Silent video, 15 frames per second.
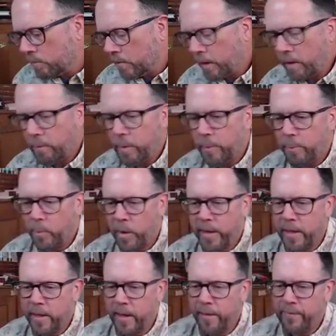I don't want to
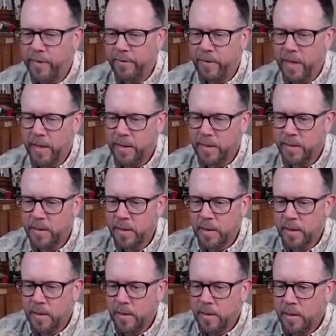break it. I haven't even inked it.
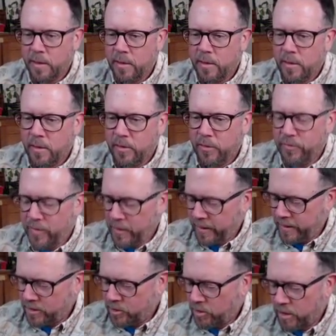Filling
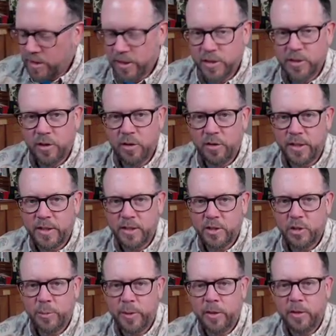instructions are only
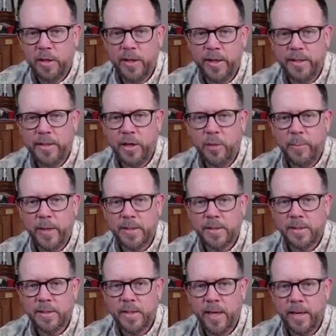distributed on a need to know
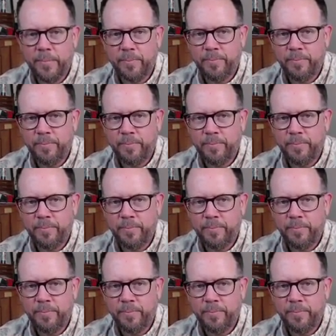basis. Yeah.